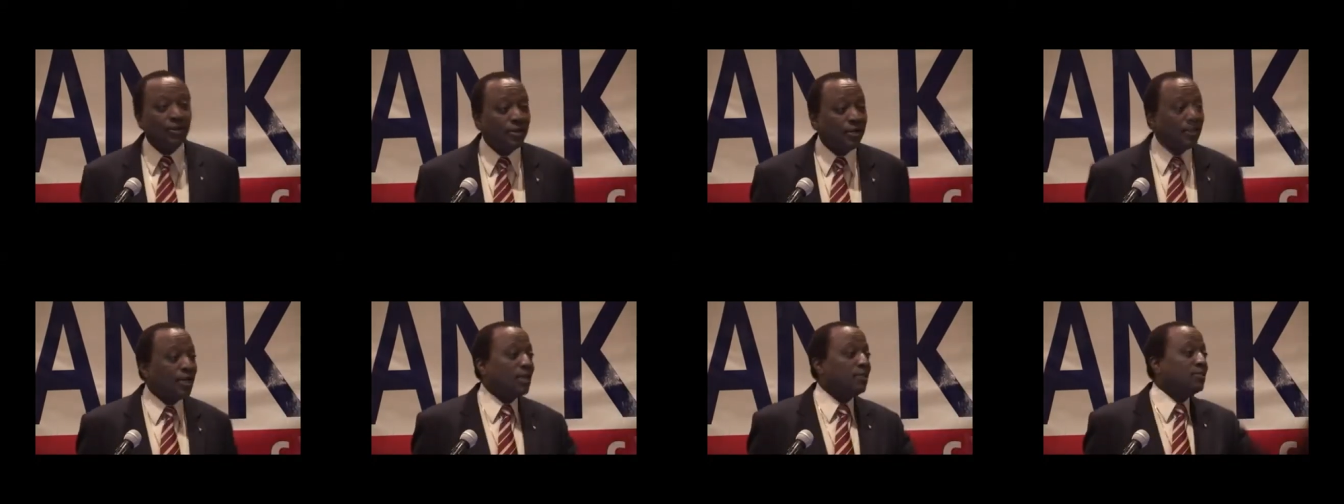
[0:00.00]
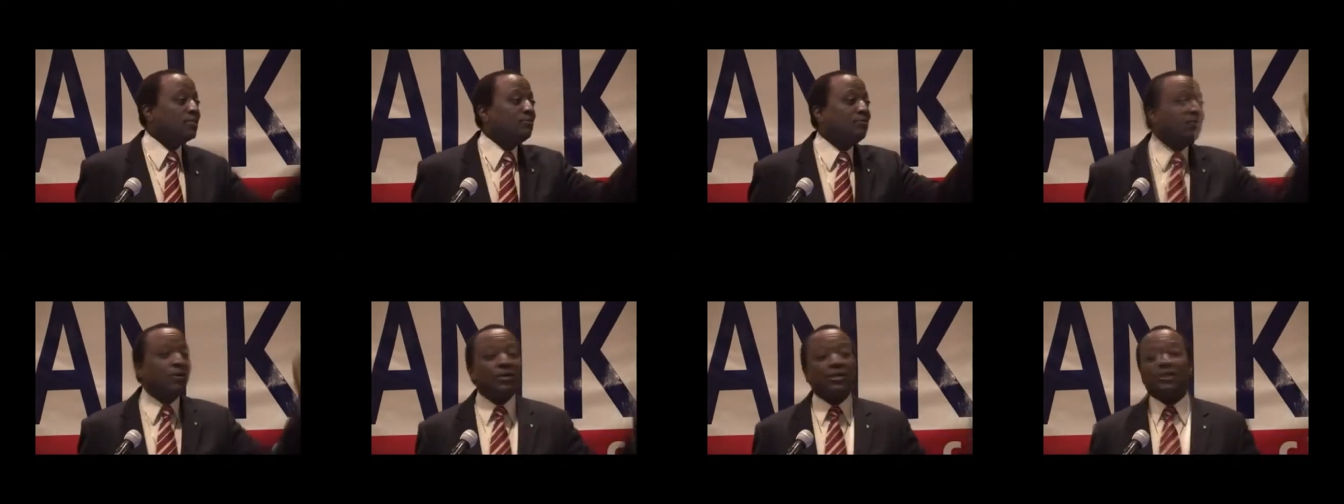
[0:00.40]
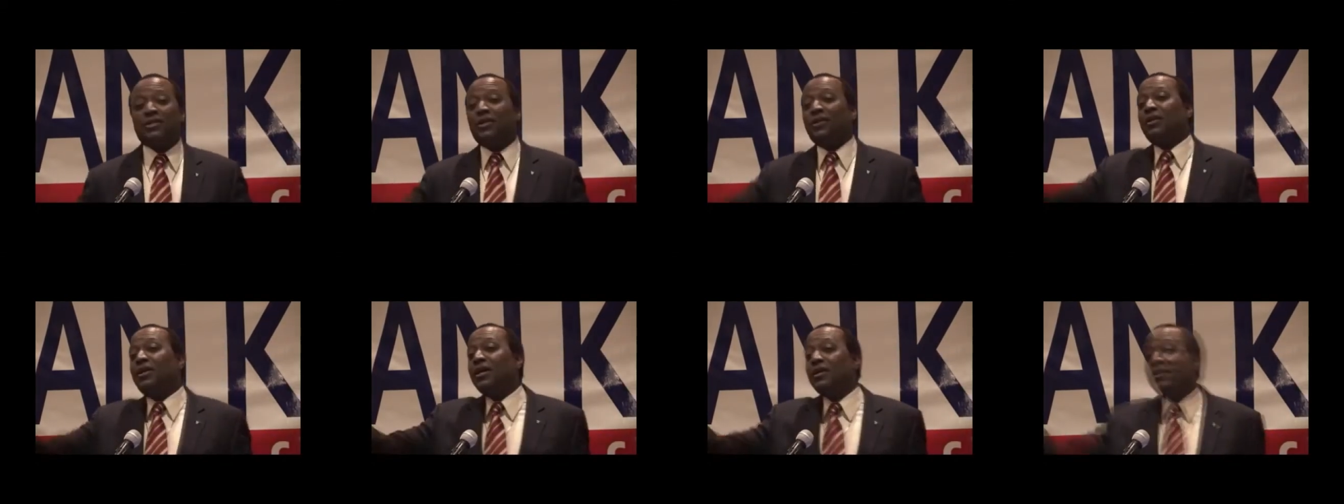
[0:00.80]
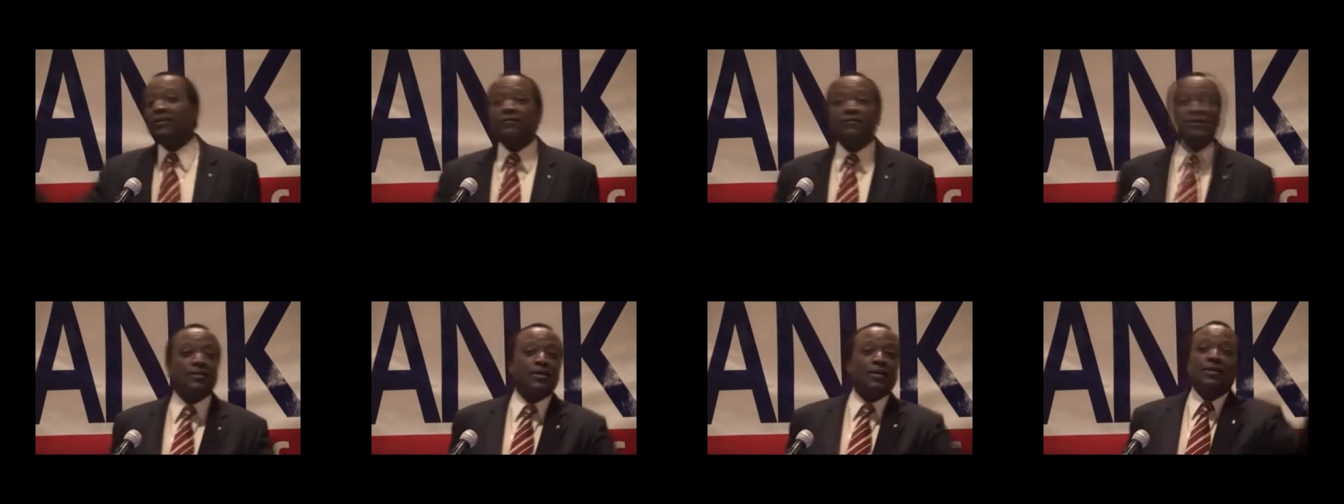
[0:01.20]
They're not supporting, they're not
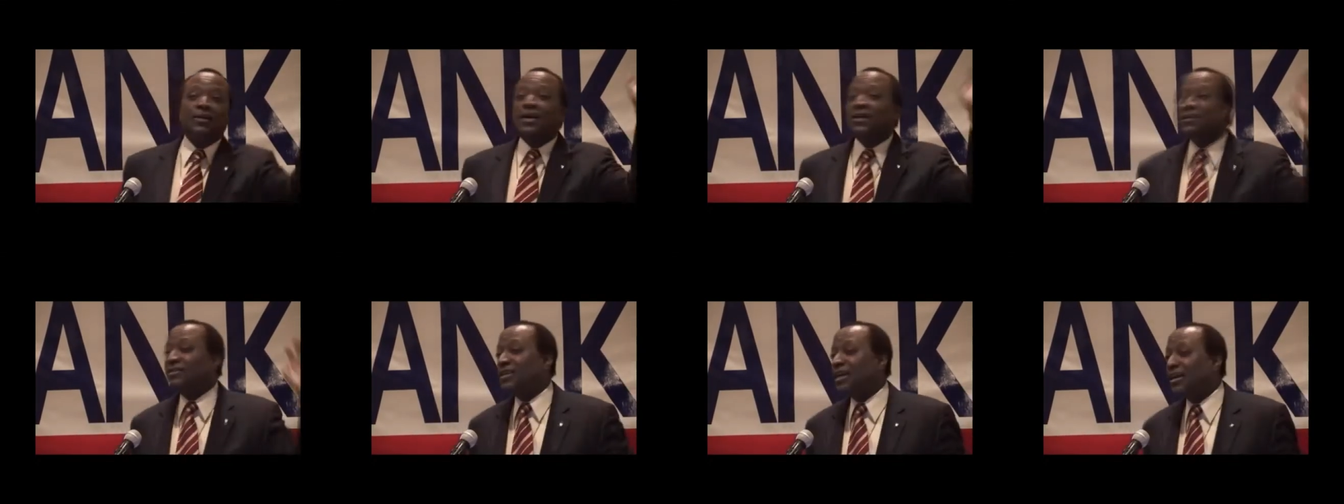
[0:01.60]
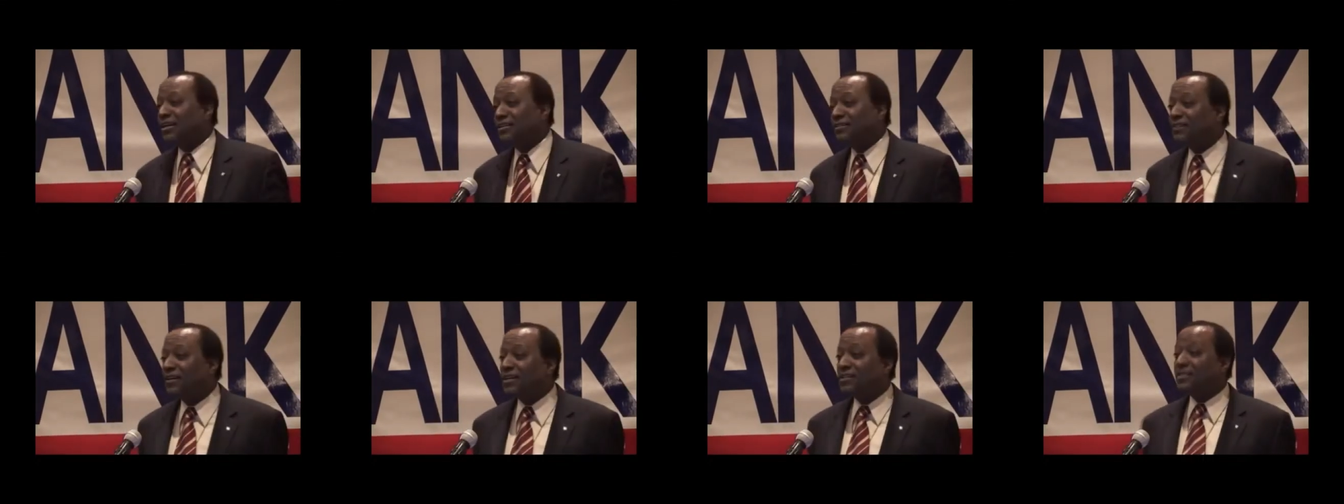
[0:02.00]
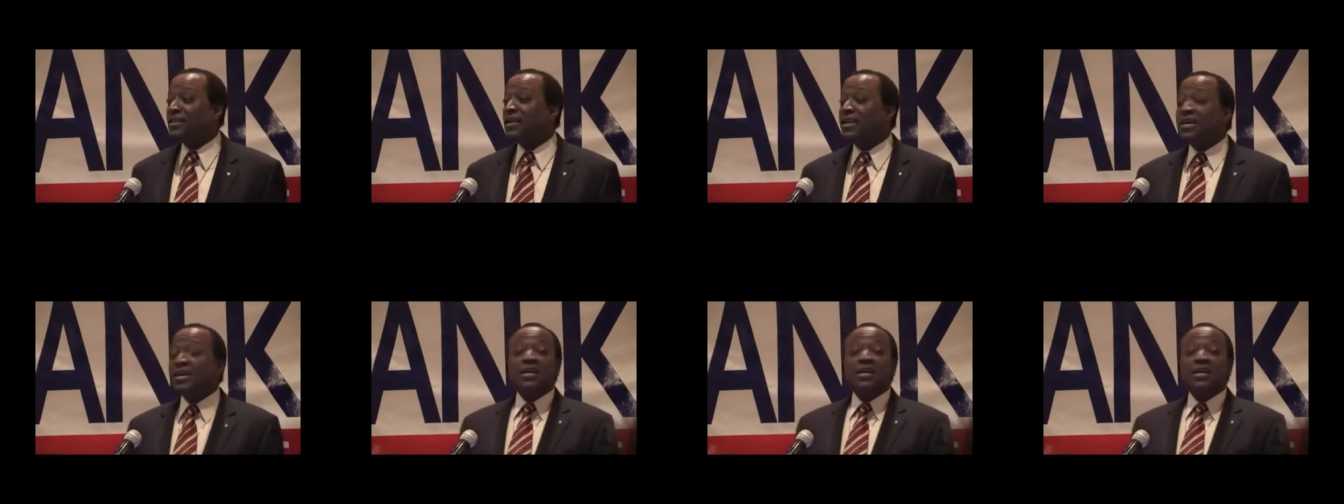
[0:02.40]
giving, they're not sacrificing.